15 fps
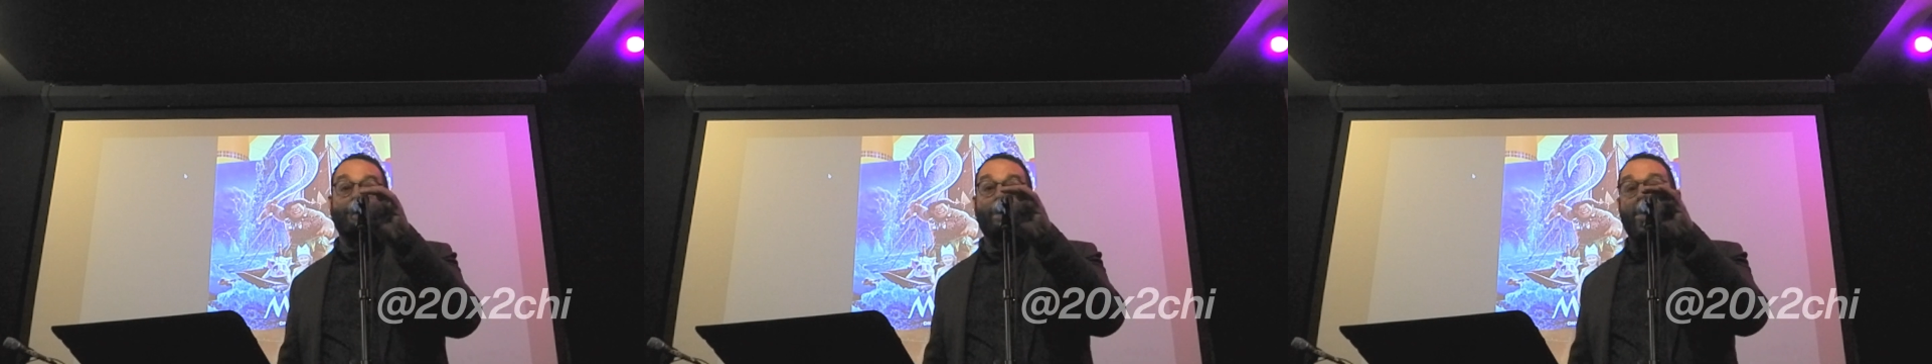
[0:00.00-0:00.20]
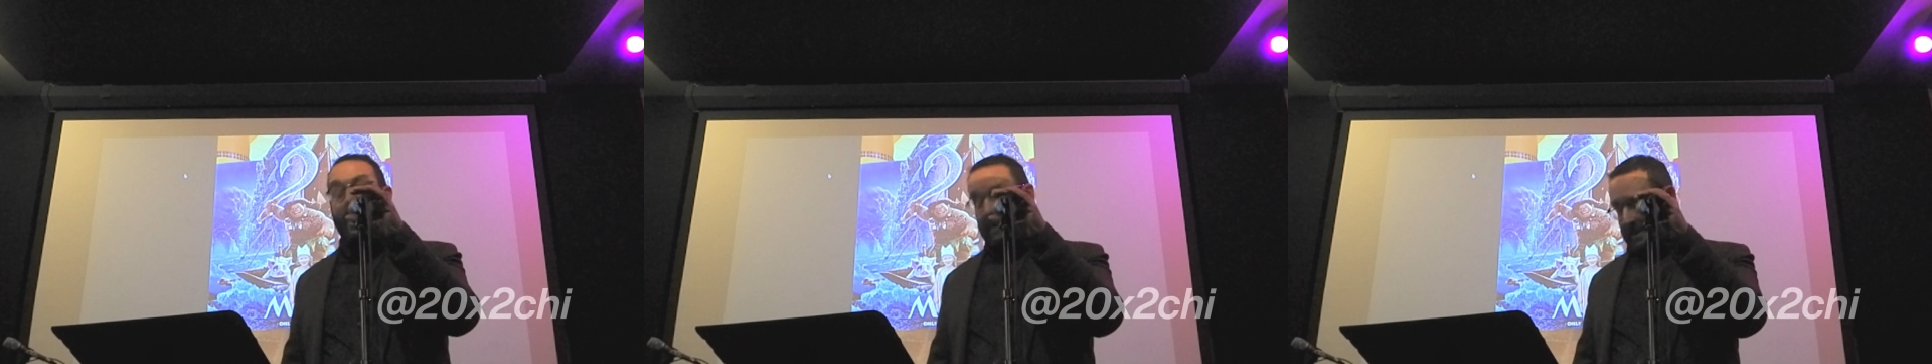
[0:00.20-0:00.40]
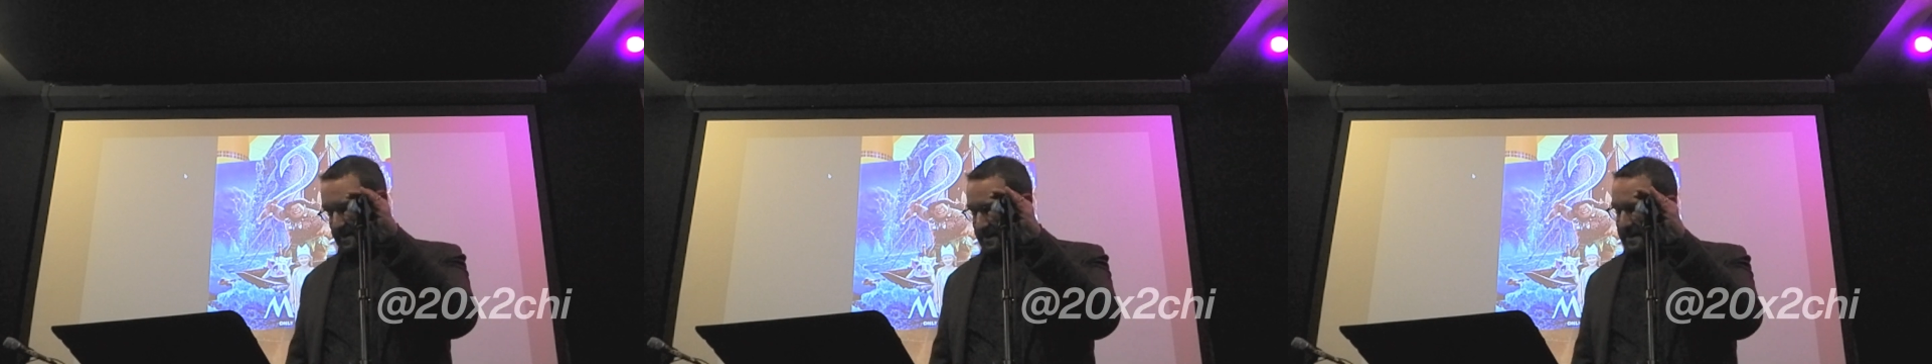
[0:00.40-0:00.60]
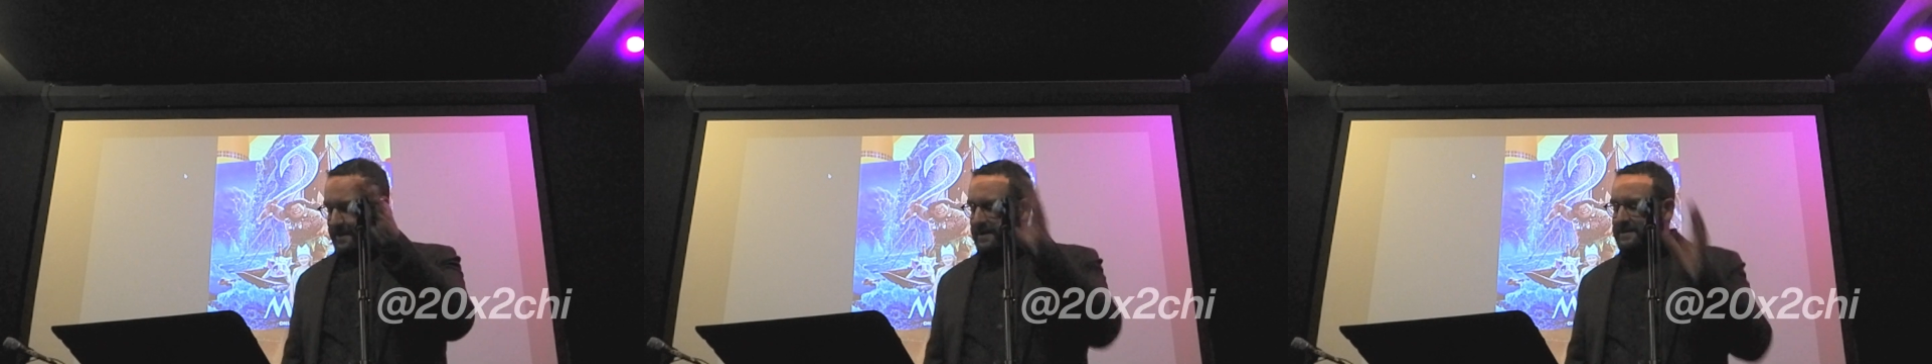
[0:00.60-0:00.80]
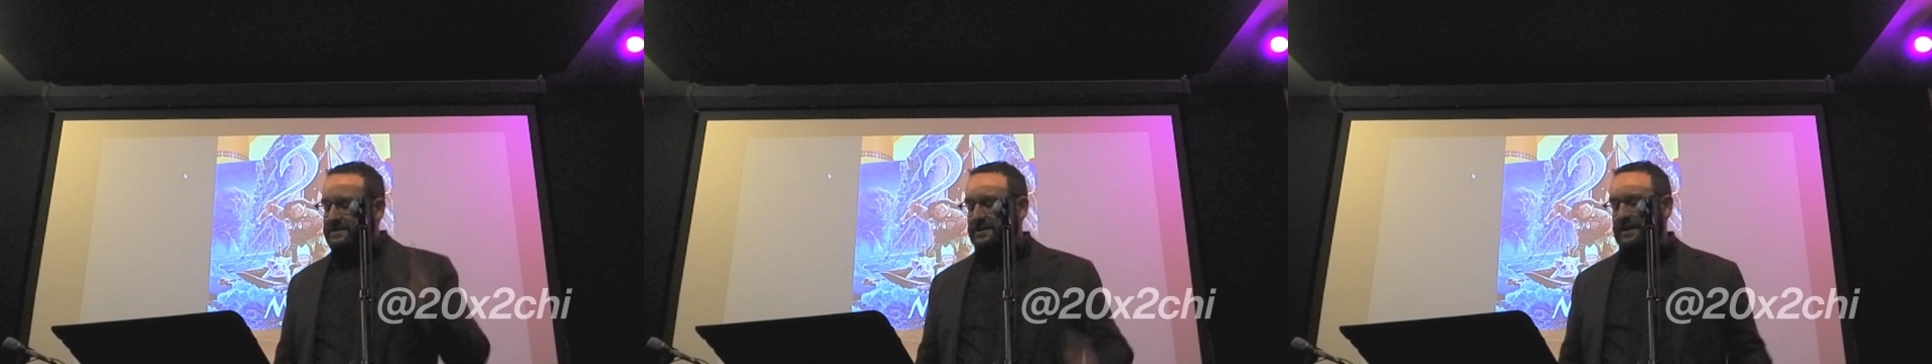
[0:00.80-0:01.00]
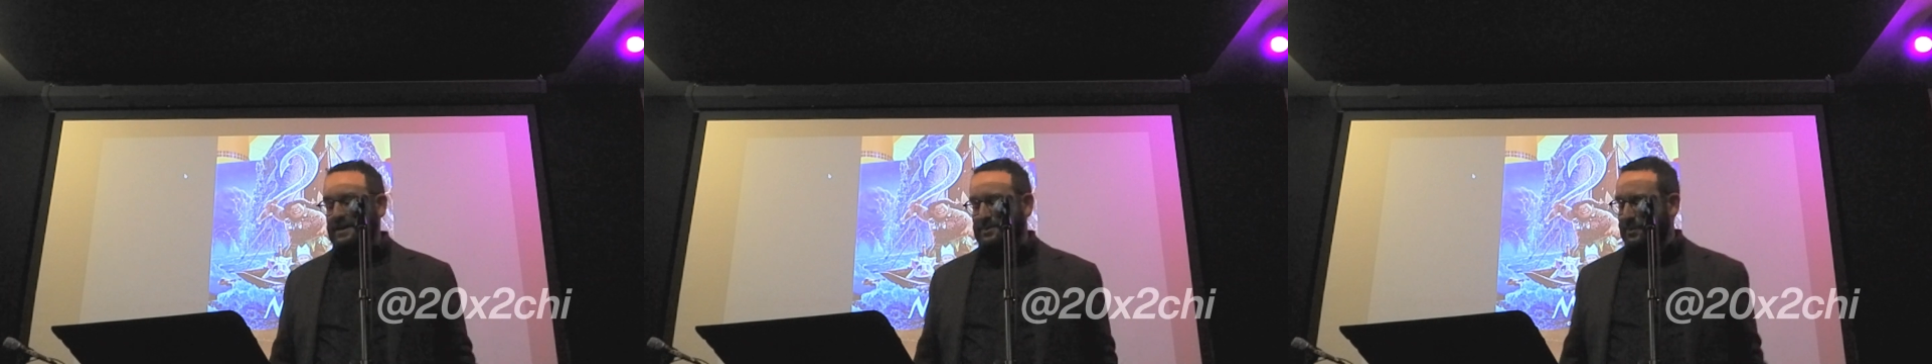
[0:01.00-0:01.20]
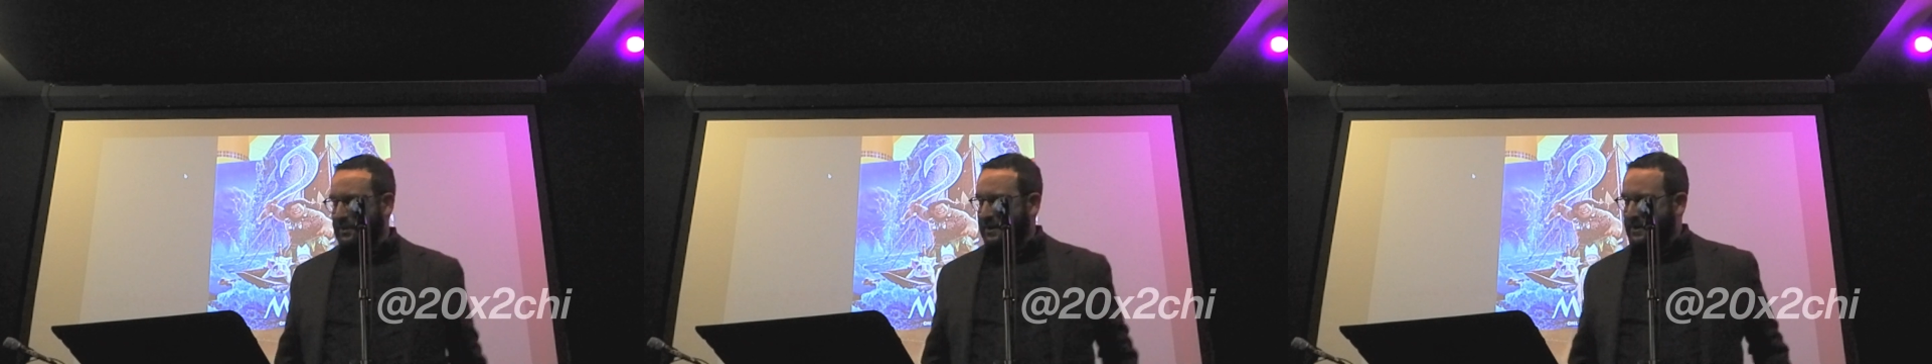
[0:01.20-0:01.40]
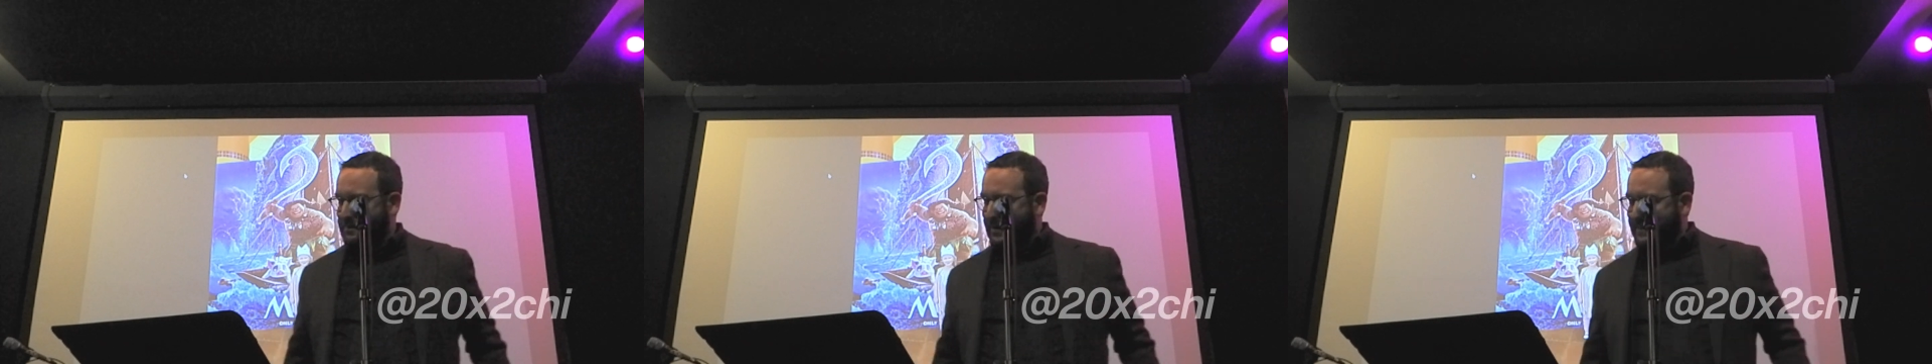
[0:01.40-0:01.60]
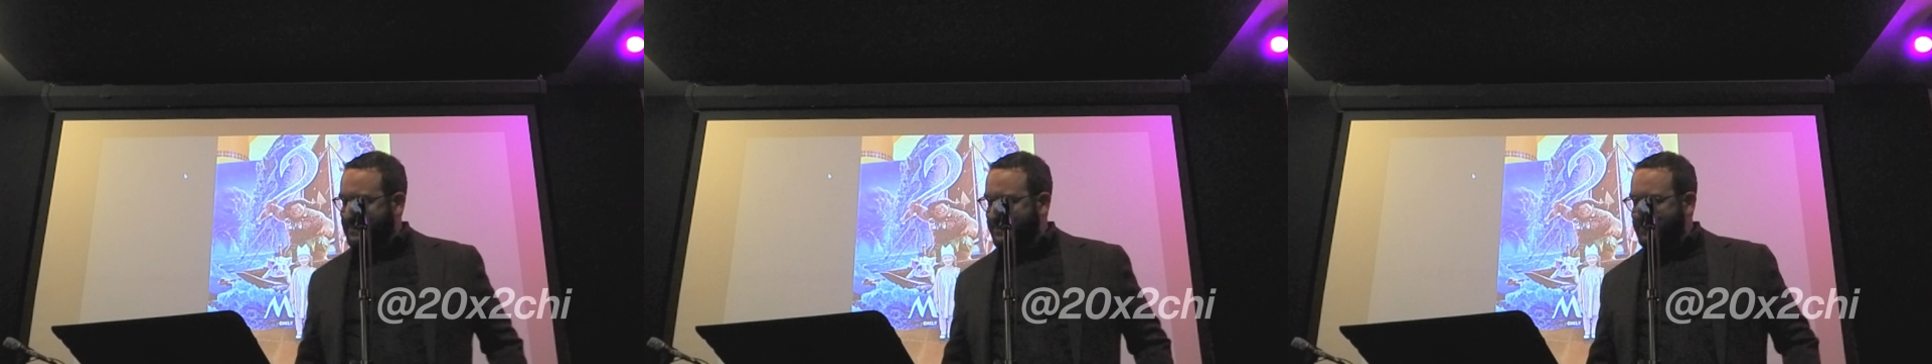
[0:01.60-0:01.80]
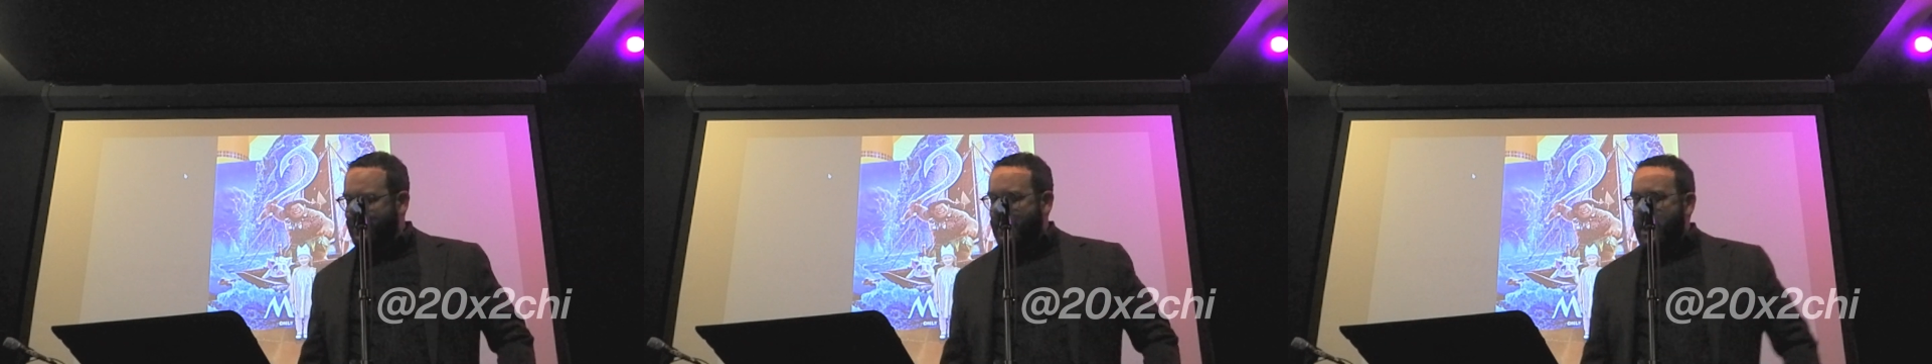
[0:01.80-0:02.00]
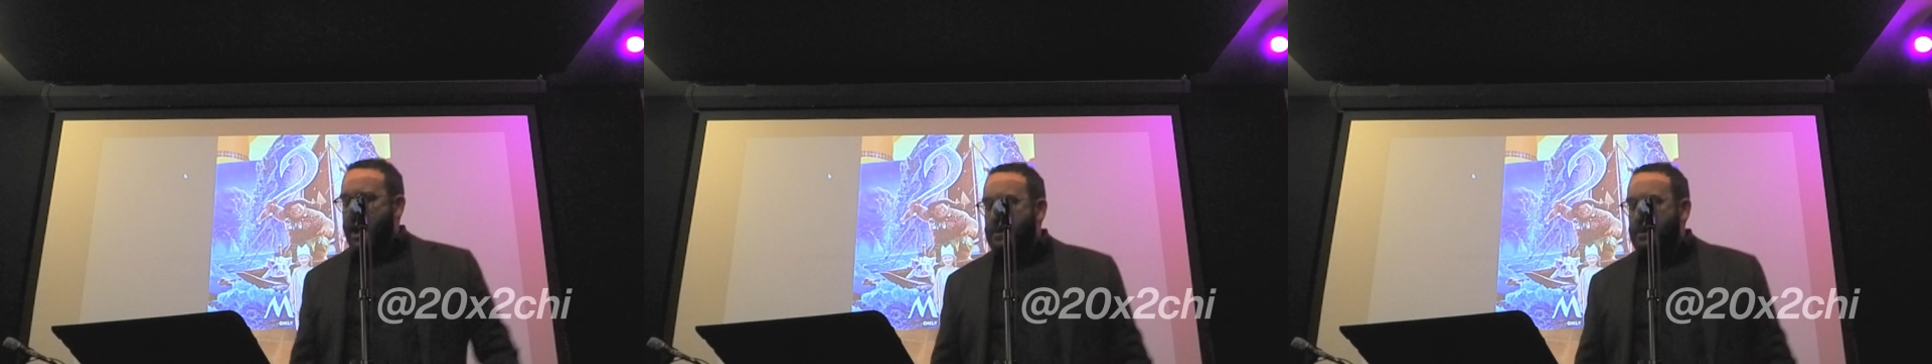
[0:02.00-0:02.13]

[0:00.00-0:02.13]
Rock. So that's pretty impressive.